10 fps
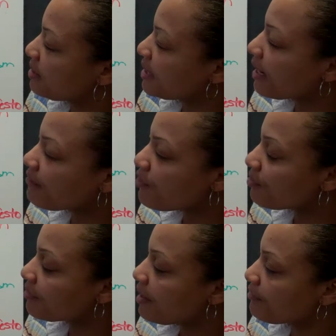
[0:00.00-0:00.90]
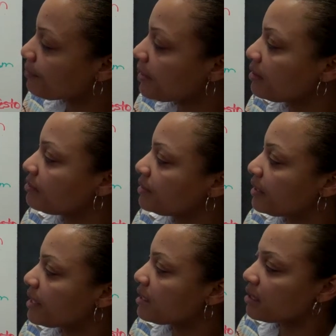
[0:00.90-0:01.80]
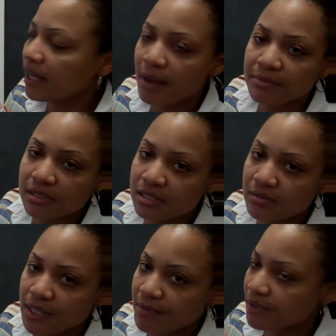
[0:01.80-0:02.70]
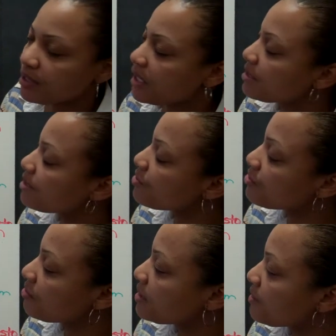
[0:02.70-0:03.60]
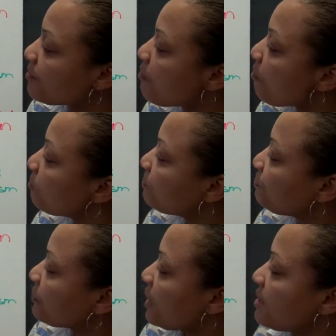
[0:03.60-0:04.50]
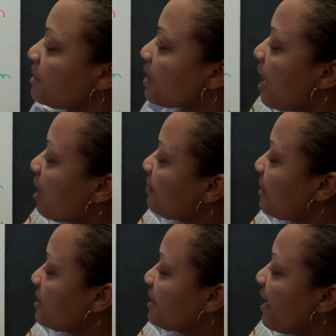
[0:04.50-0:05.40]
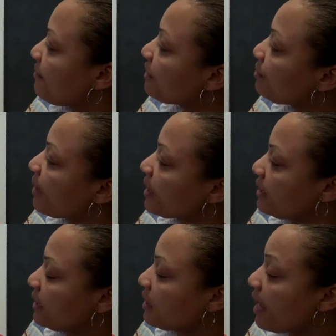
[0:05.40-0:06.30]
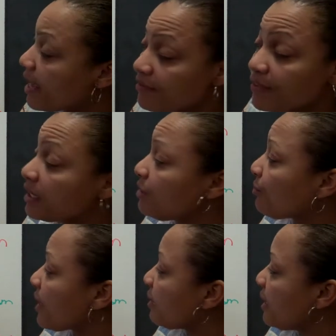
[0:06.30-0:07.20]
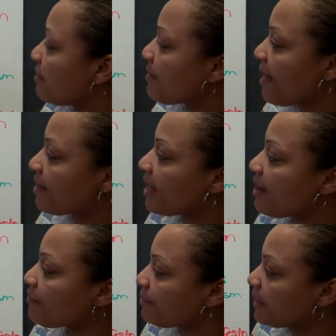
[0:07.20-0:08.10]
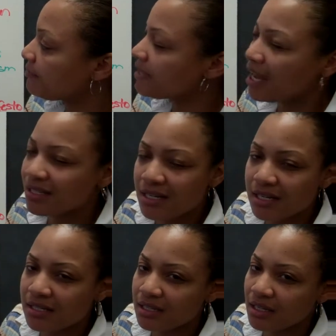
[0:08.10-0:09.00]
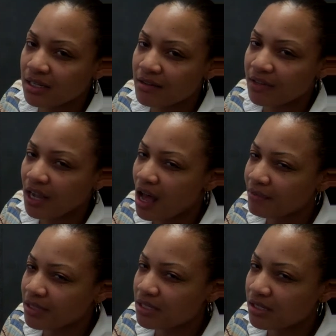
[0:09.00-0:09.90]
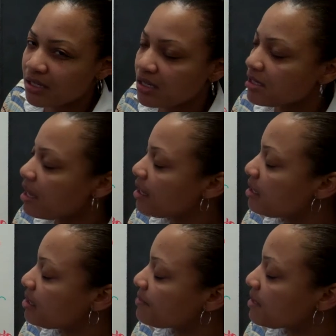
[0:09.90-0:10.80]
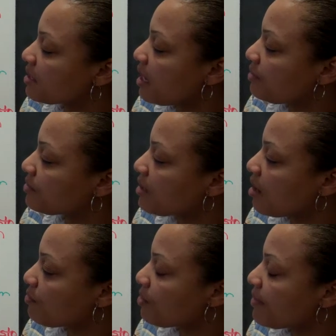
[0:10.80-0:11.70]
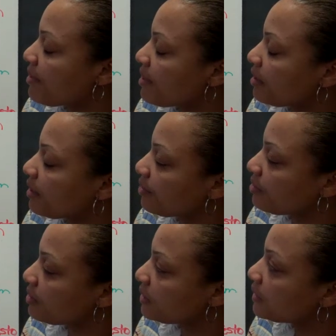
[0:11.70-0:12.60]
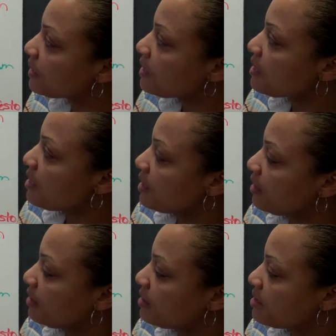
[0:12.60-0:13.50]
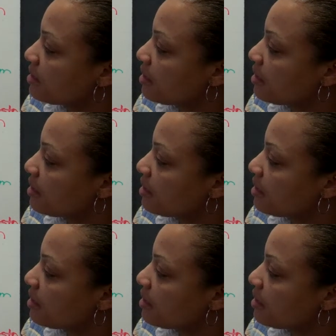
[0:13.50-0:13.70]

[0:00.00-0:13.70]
second form of government, we already looked at capitalism, now we're going to look at socialism. It's an economy that is heavily regulated by the government, not to the extent of a communist society. We'll talk more about that later on in this